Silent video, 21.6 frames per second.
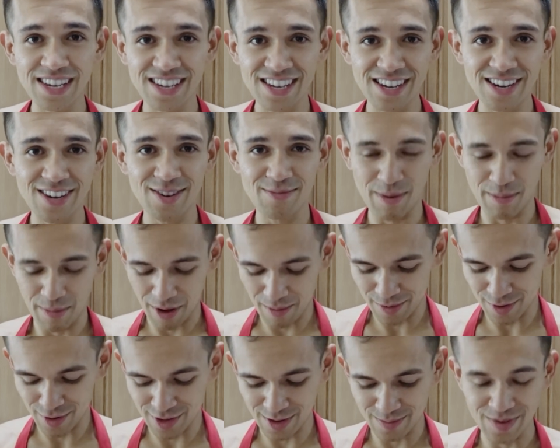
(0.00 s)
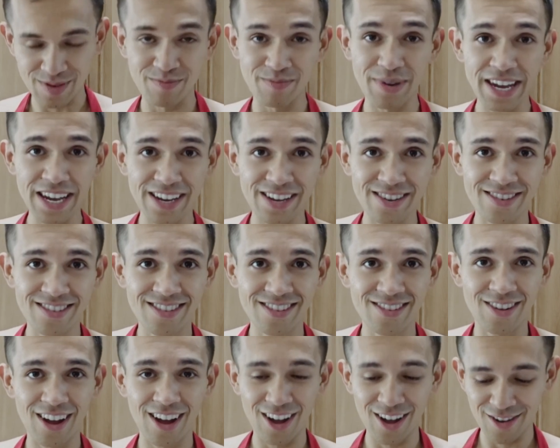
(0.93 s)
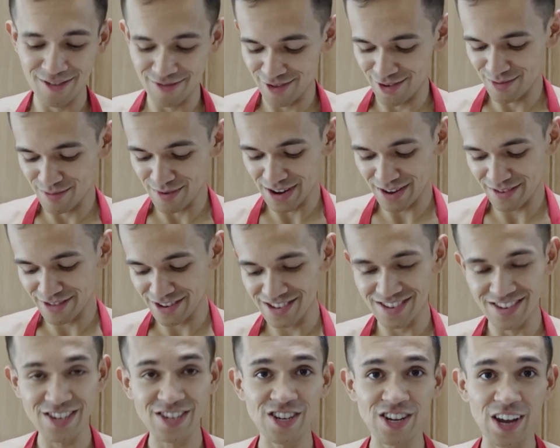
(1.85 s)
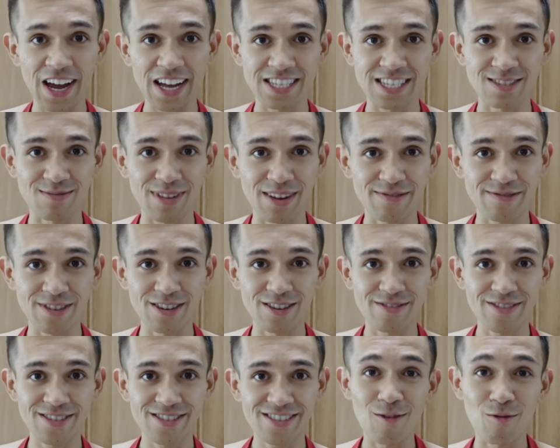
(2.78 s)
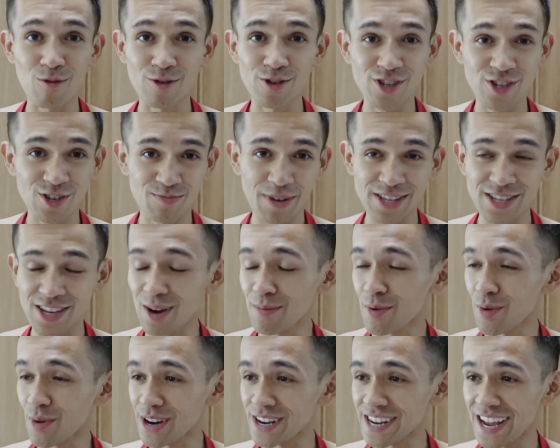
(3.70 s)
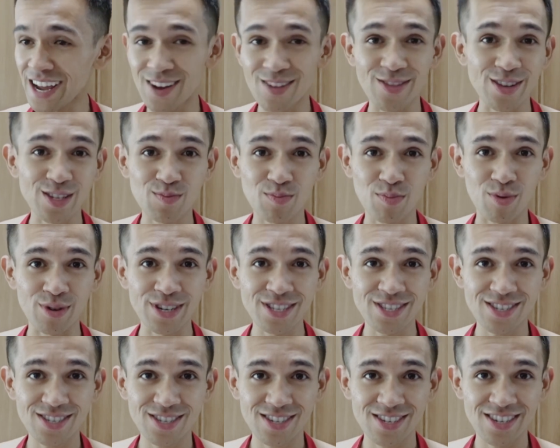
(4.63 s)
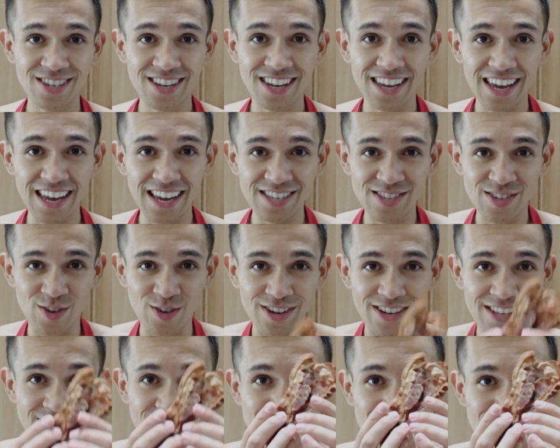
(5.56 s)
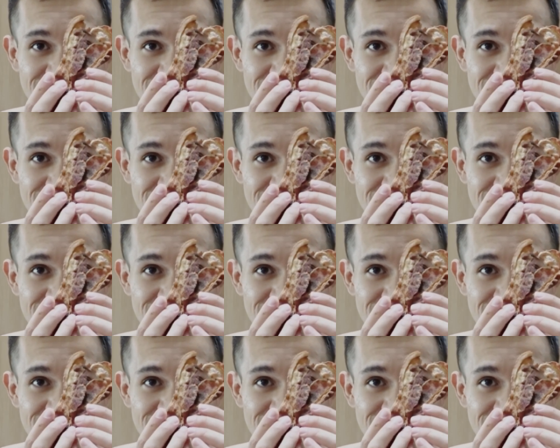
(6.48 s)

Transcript: here, my mom cooked up some bacon for her breakfast, and she had some leftover. We're just about to upgrade now. This Prince is turning into a